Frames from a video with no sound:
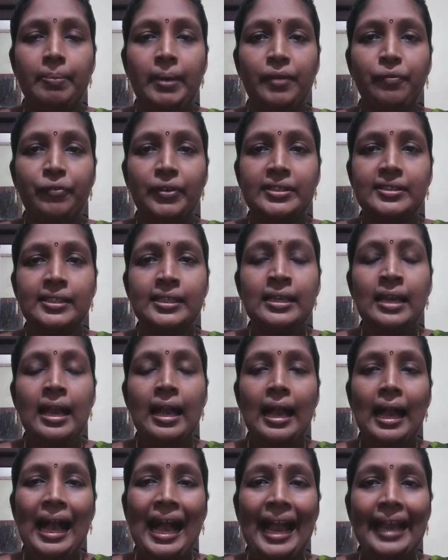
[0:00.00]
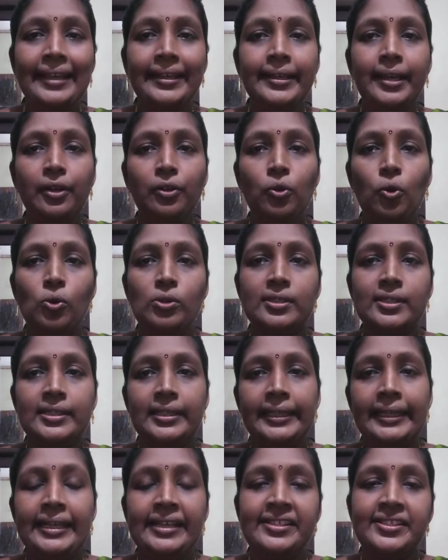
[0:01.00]
by fixing higher goals
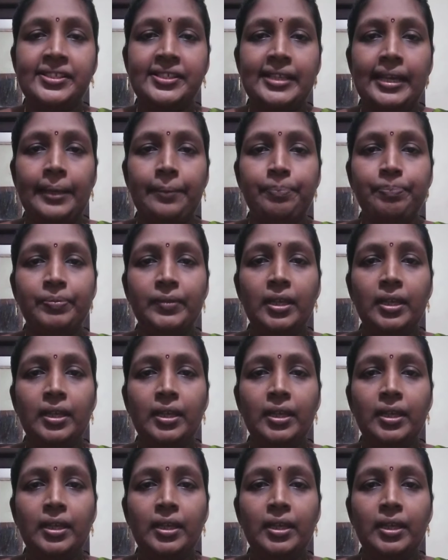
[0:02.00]
each time.